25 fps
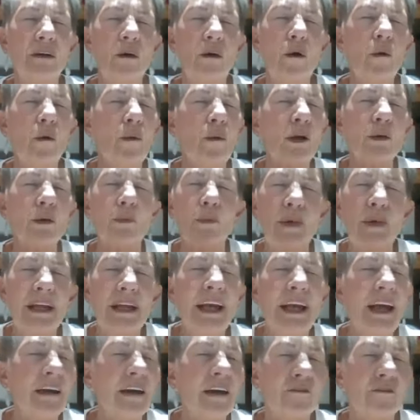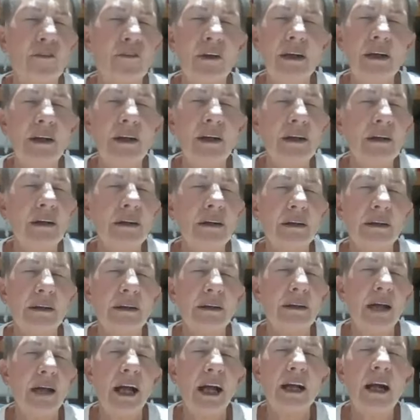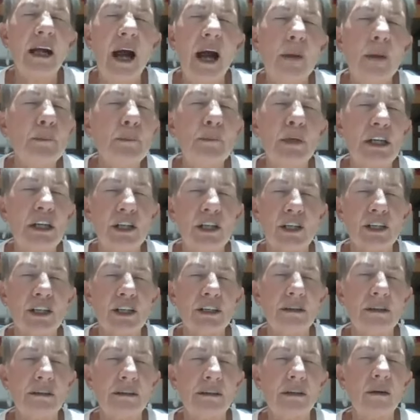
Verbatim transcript: or what we have accomplished,